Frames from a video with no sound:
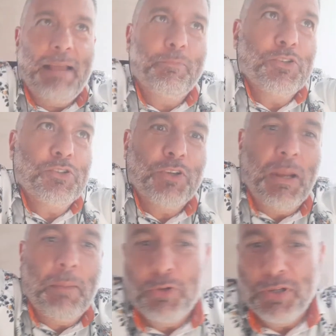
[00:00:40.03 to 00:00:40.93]
I'm just going
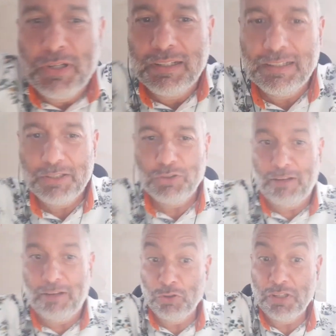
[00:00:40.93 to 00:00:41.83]
to put, should
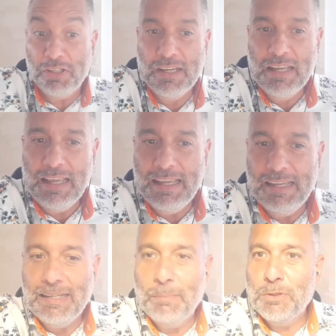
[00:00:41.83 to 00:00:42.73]
have done this
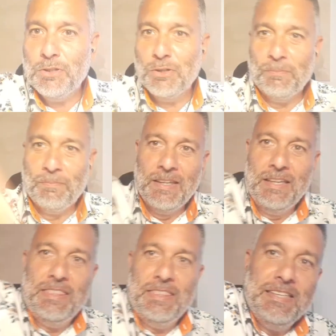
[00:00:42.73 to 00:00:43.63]
earlier, but you know,
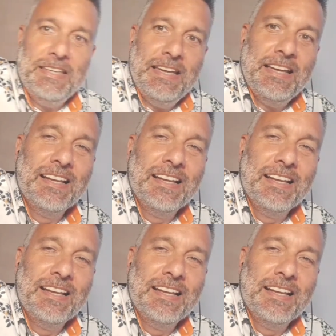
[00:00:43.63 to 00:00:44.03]
the